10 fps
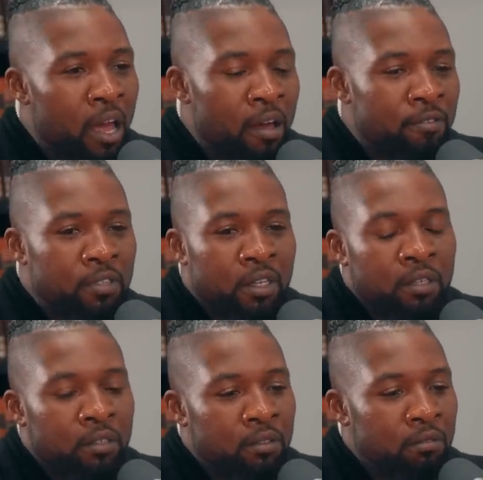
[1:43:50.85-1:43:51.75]
theft
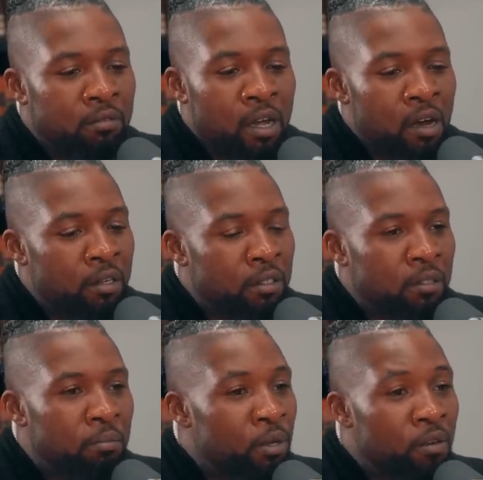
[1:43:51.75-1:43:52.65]
and no
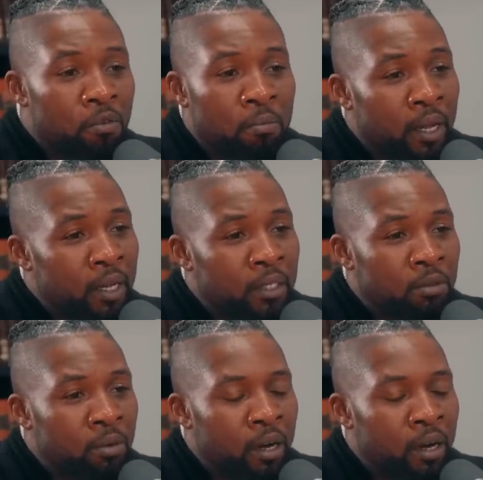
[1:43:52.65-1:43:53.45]
it's a beautiful place